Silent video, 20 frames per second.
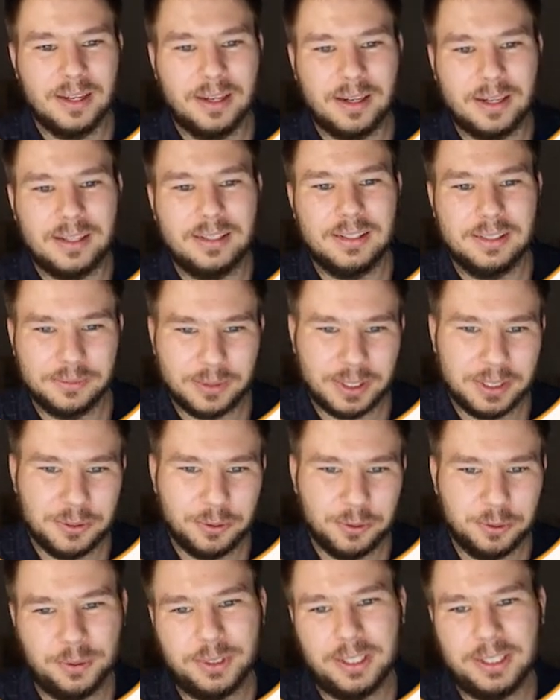I
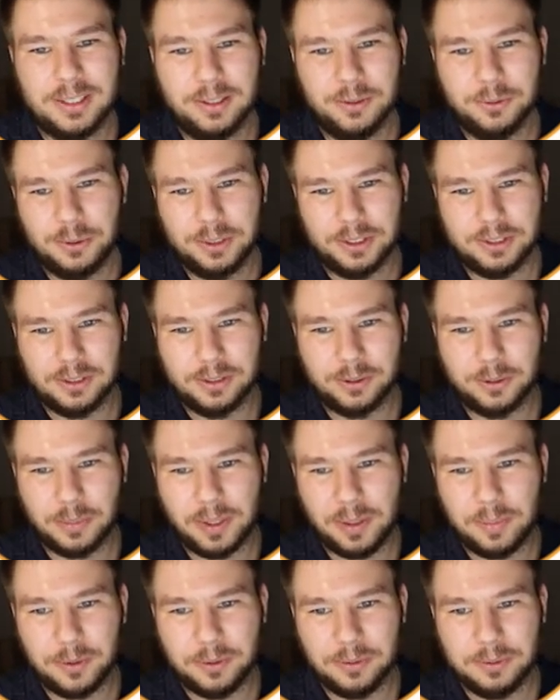invite you to take a look at our
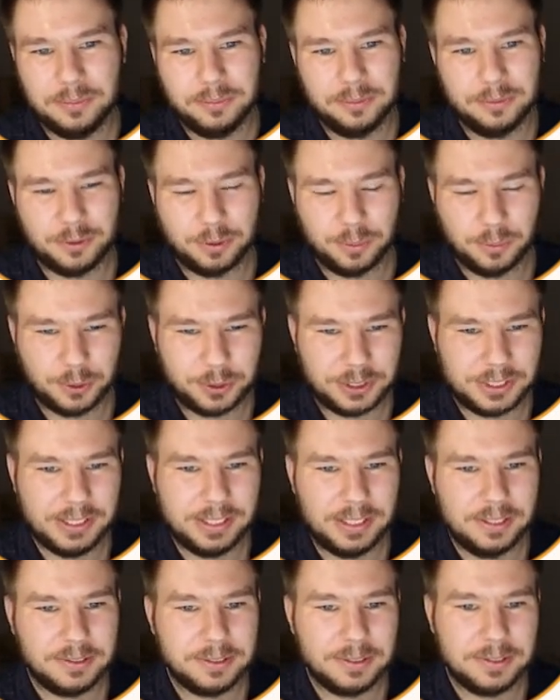paper for more
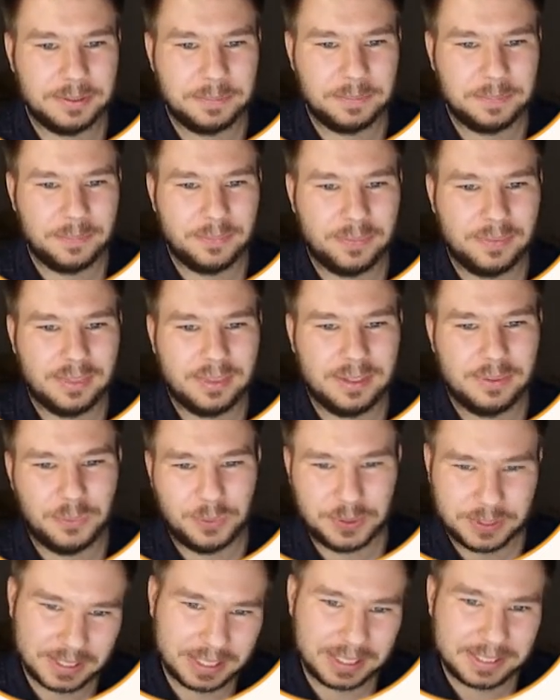details.
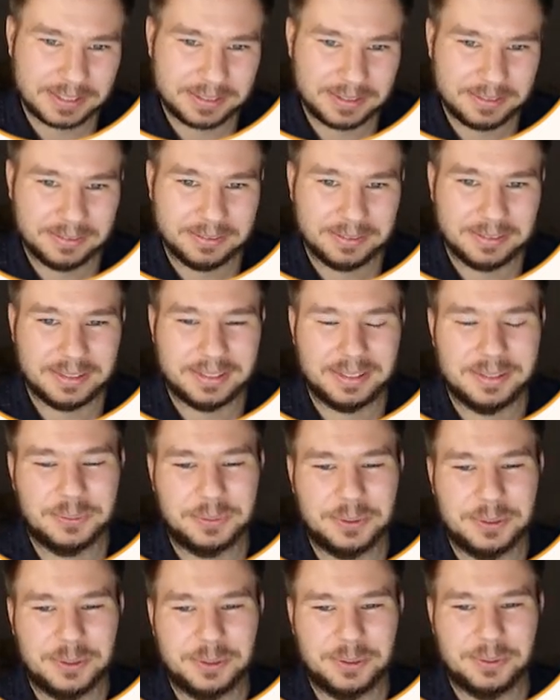With that, I
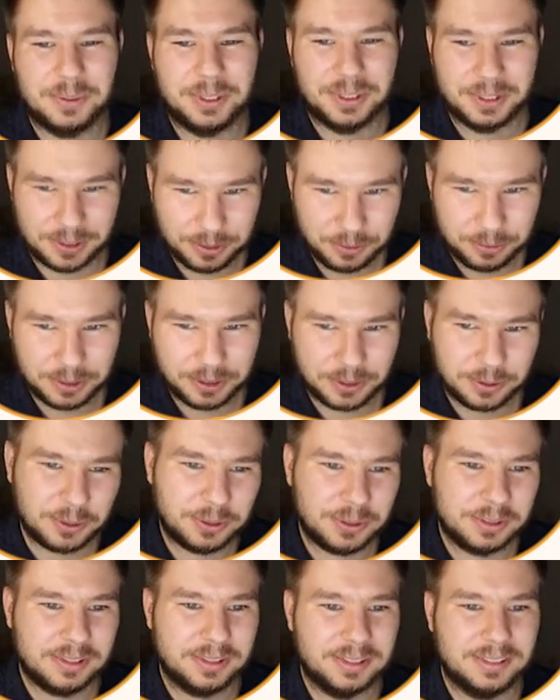want to conclude the
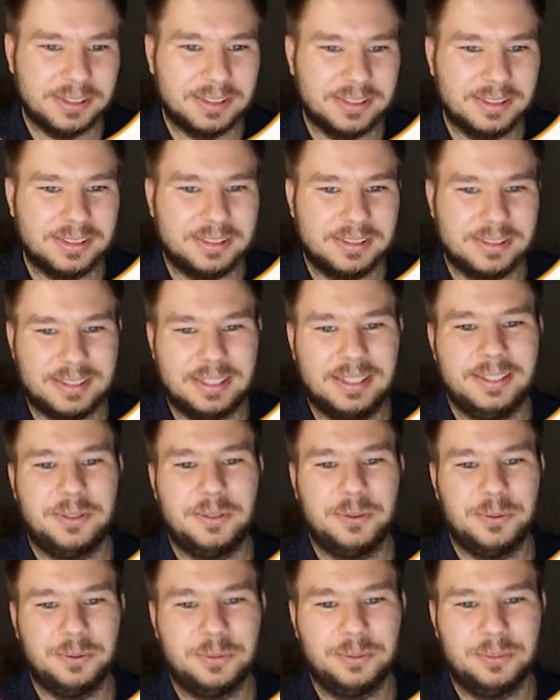talk and
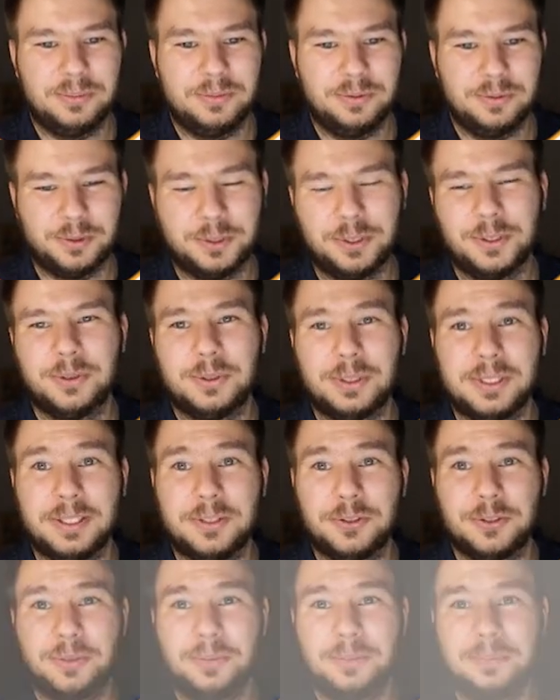thank you for your
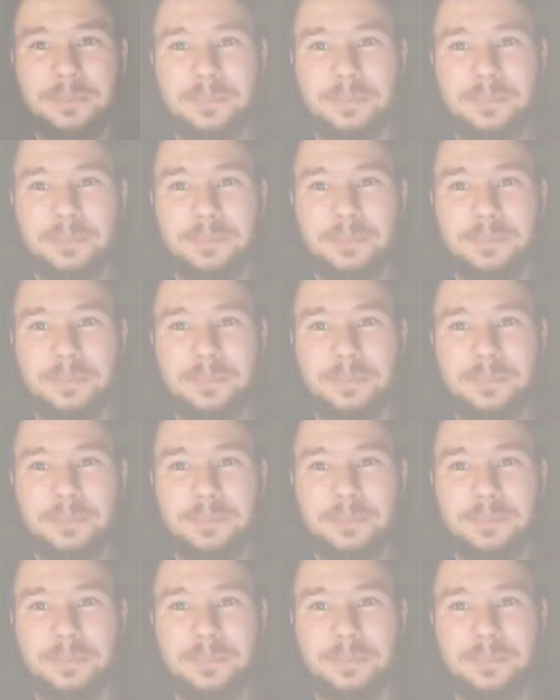attention.